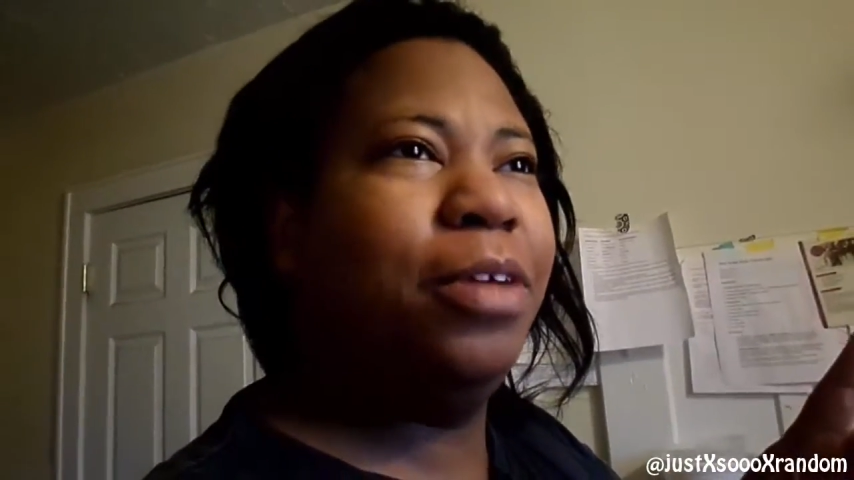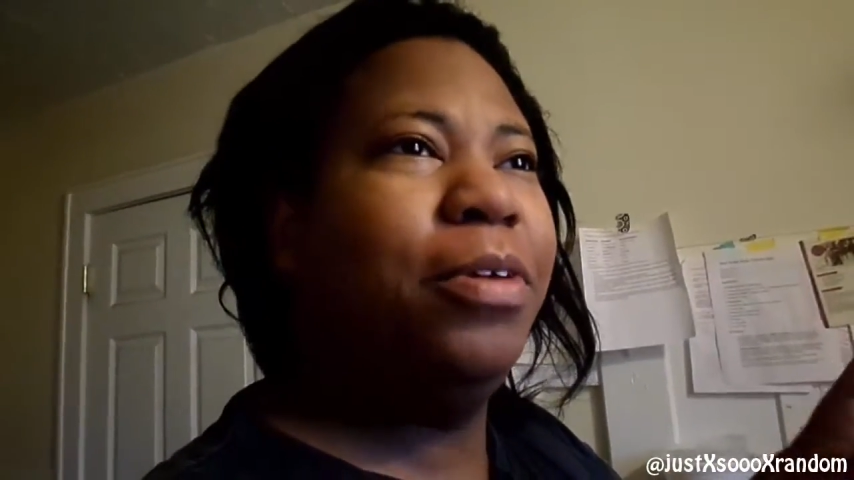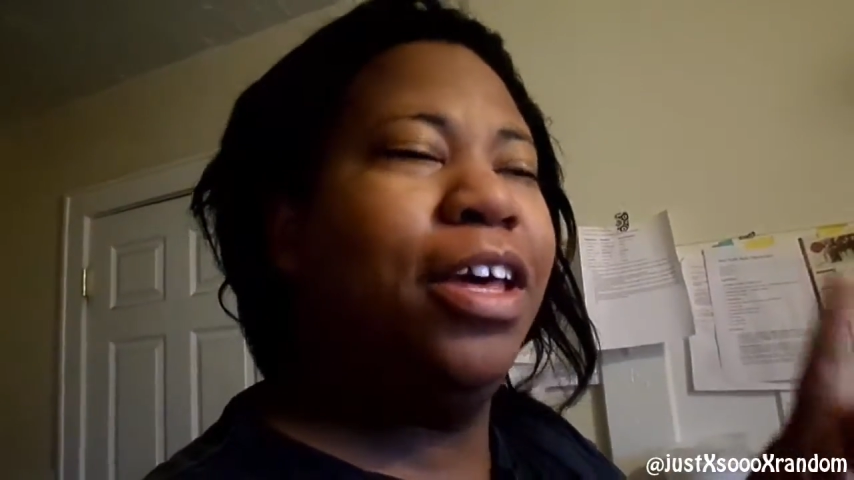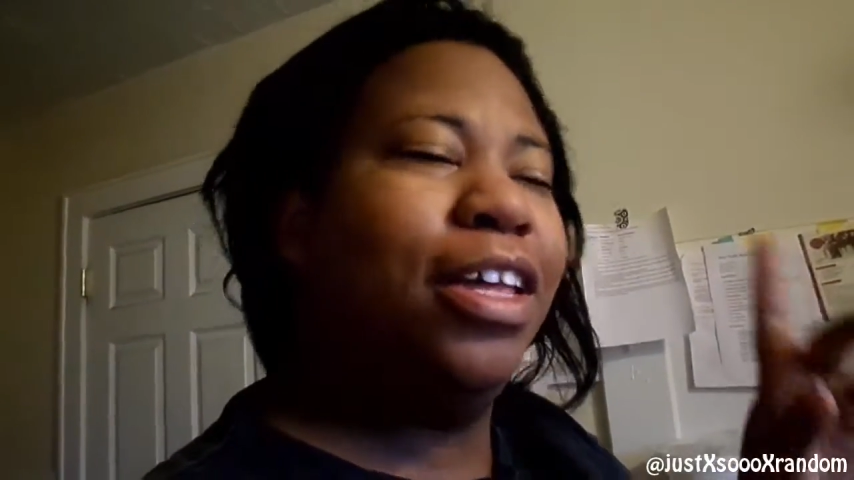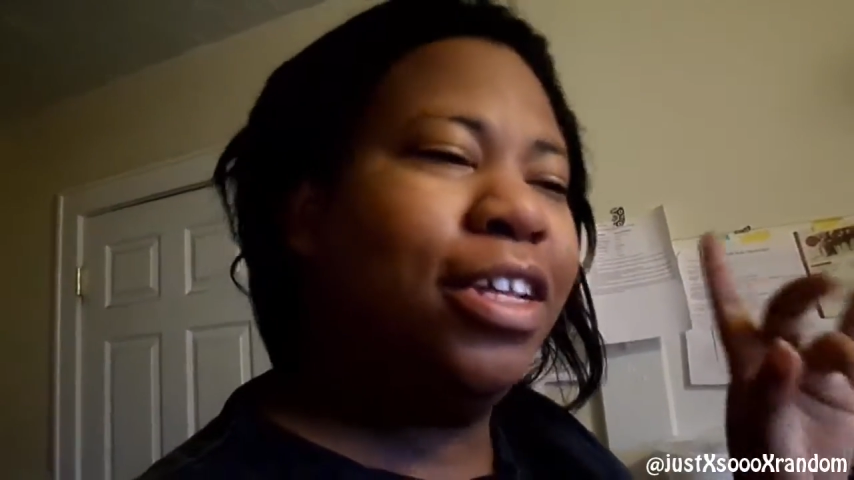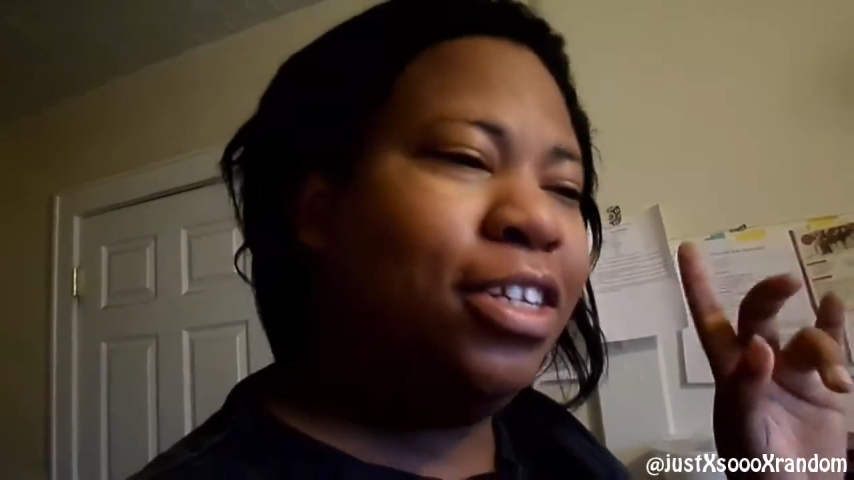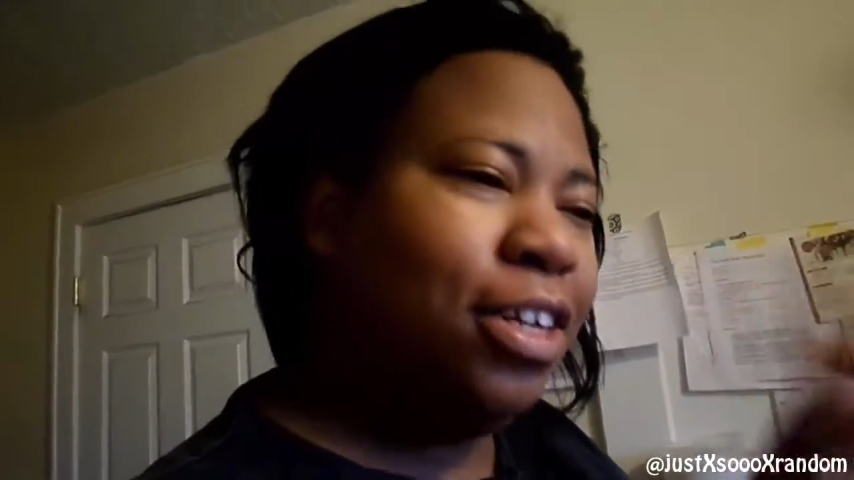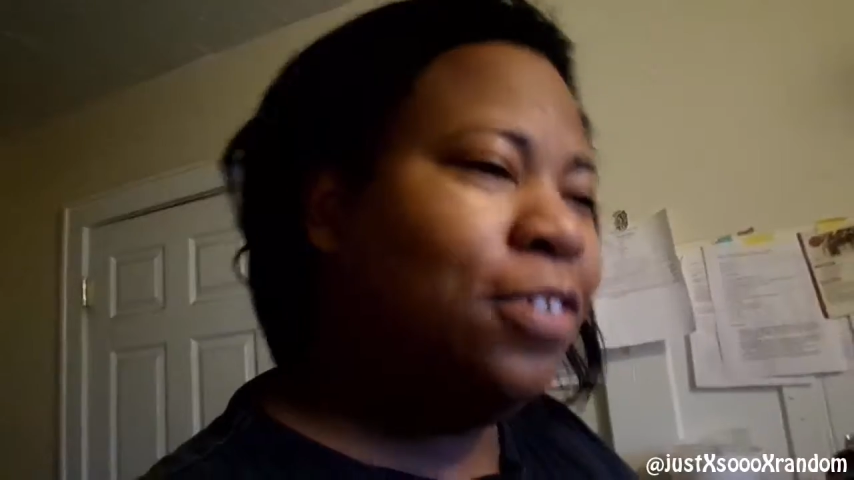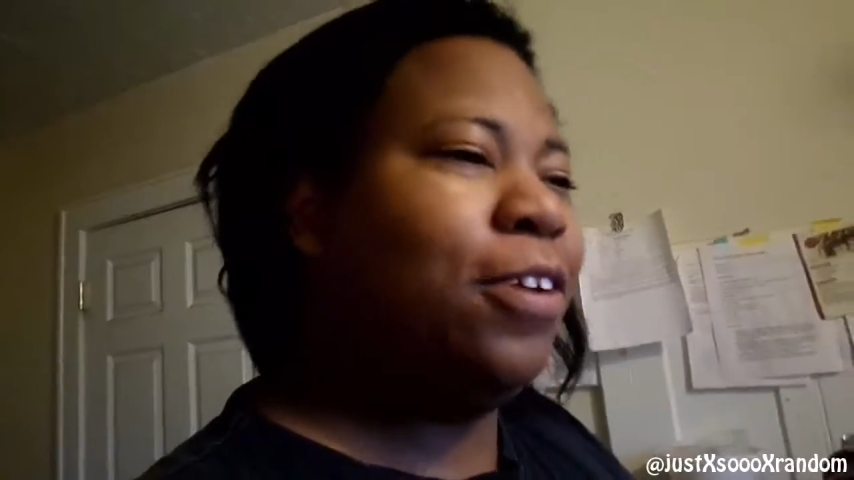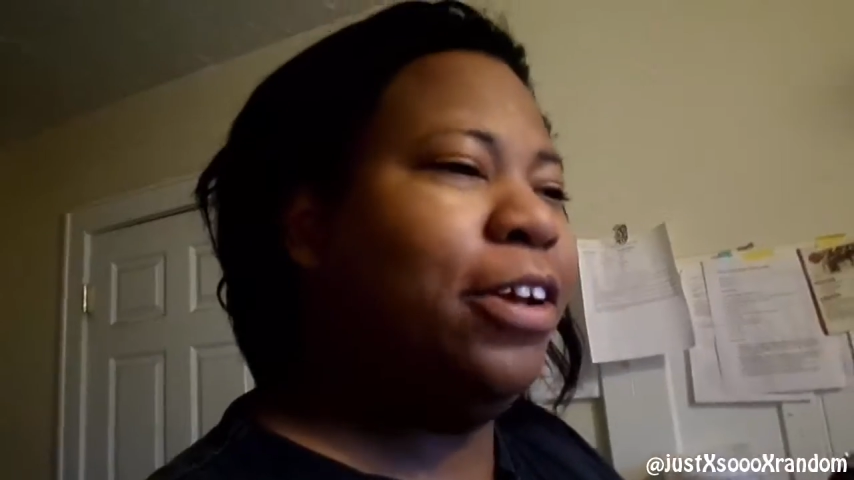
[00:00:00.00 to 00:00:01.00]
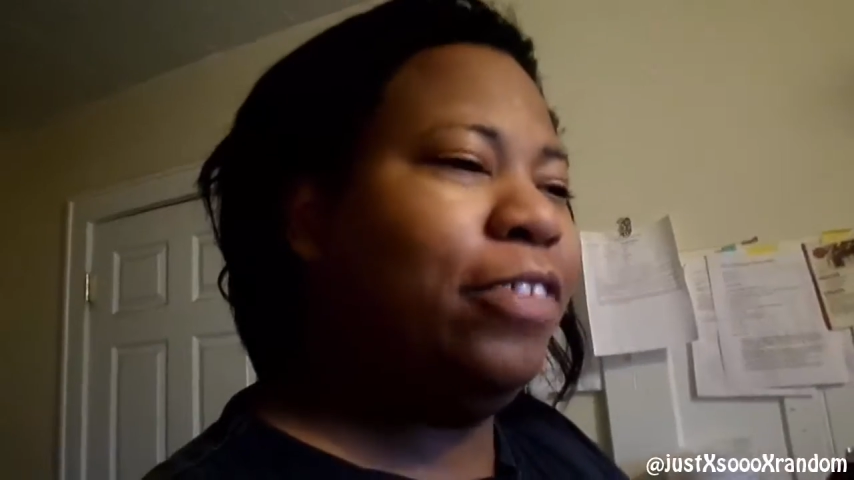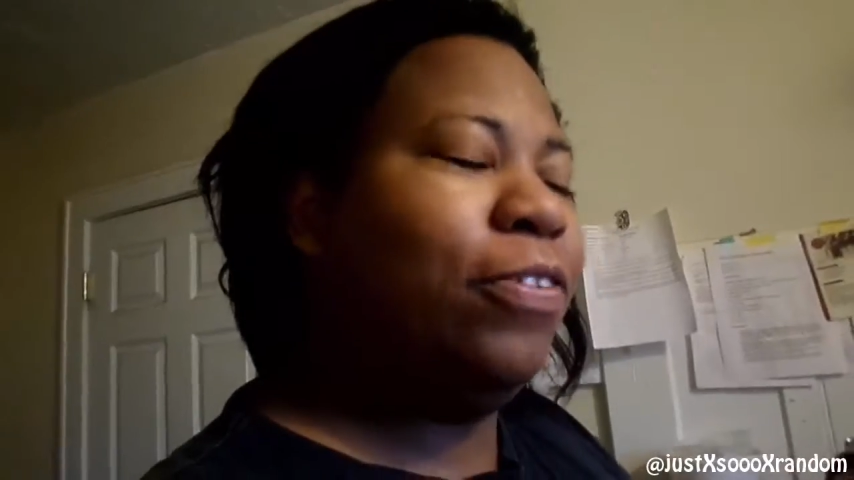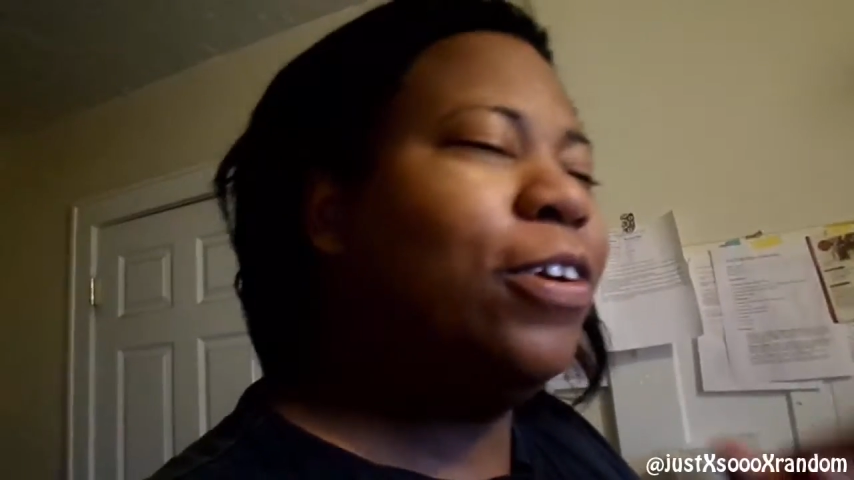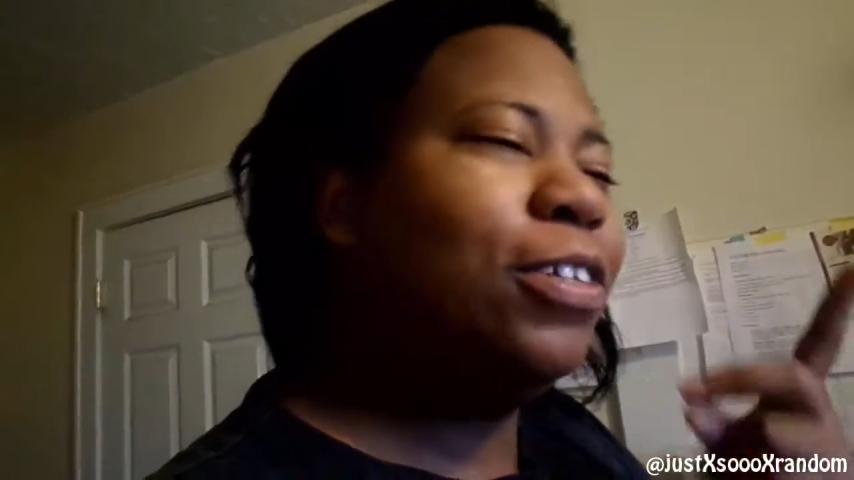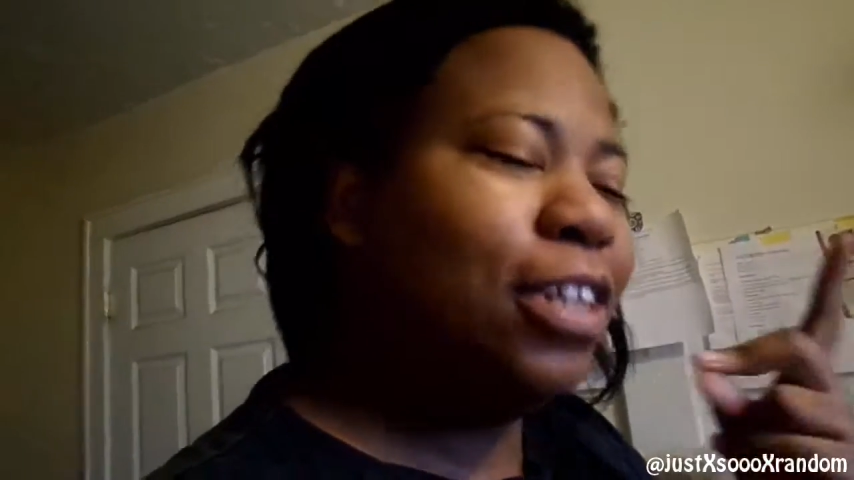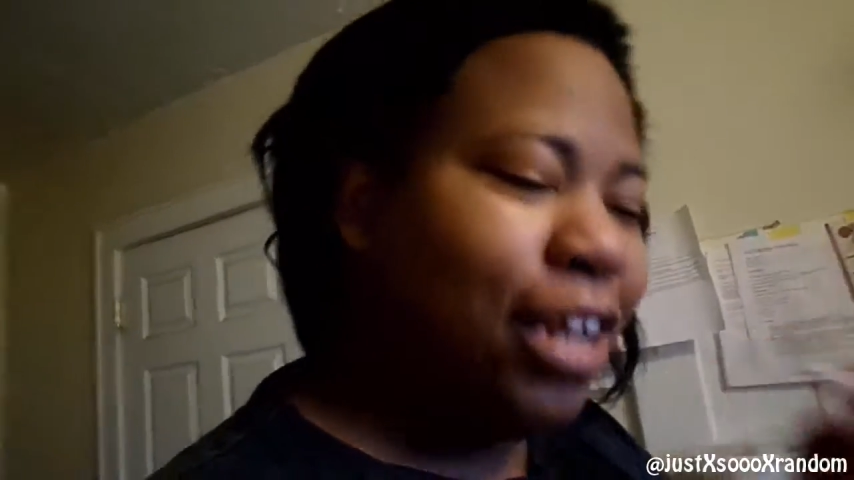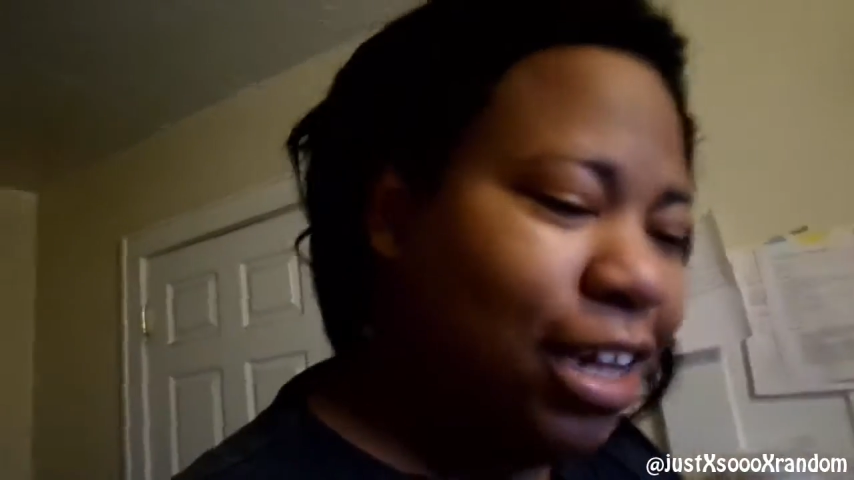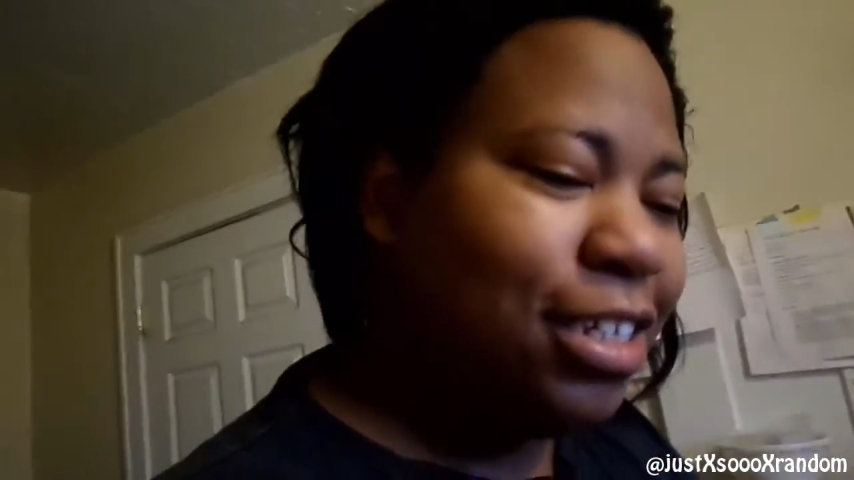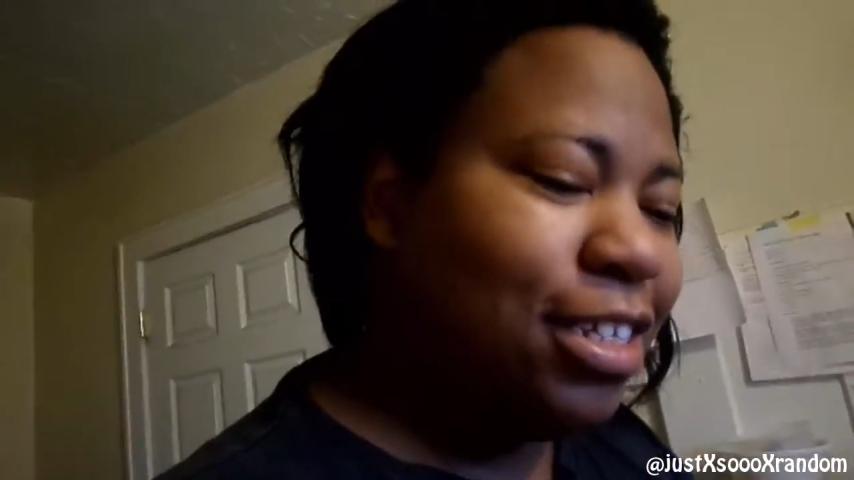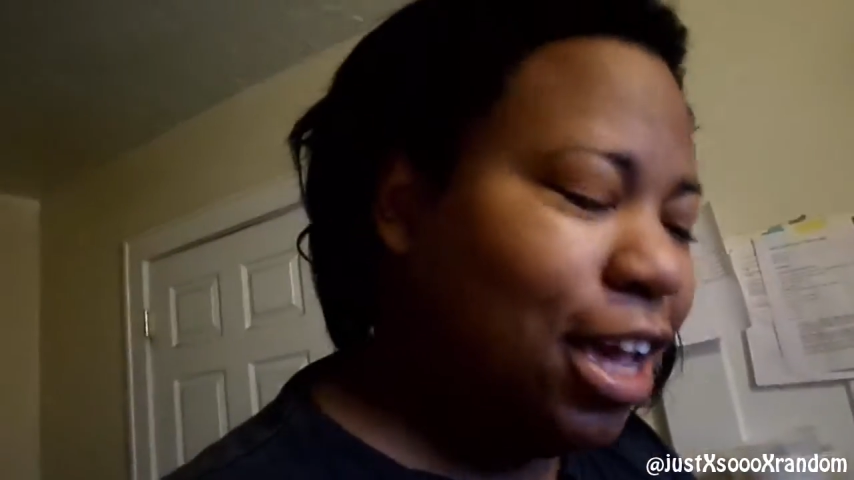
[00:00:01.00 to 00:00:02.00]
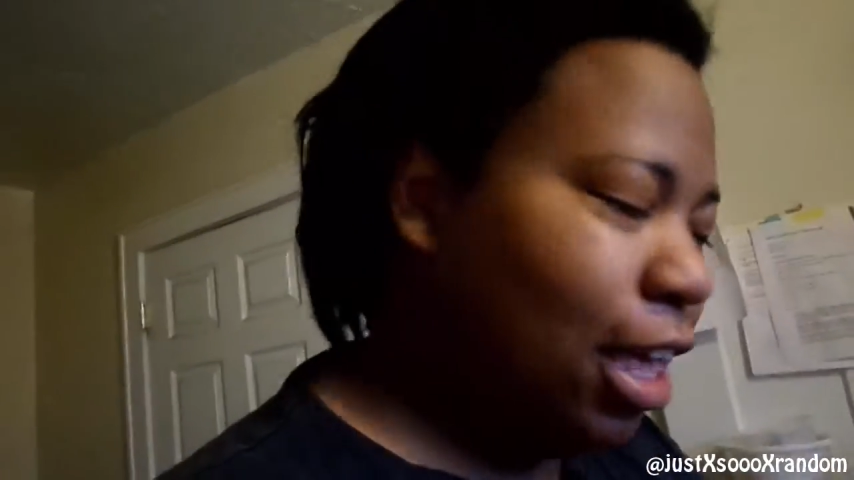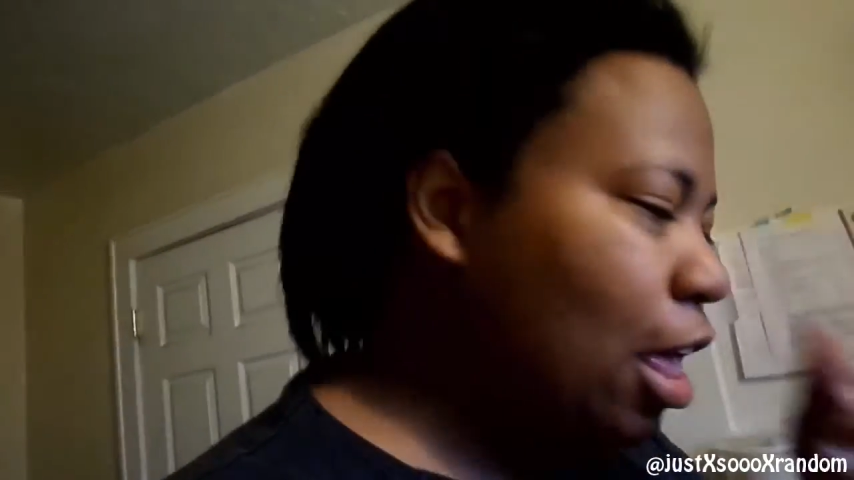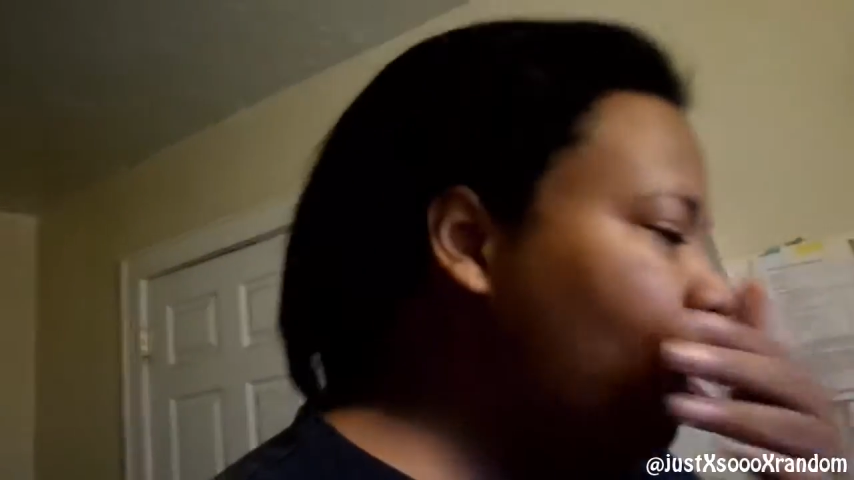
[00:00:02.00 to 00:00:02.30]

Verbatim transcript: Because yesterday was first, today is second.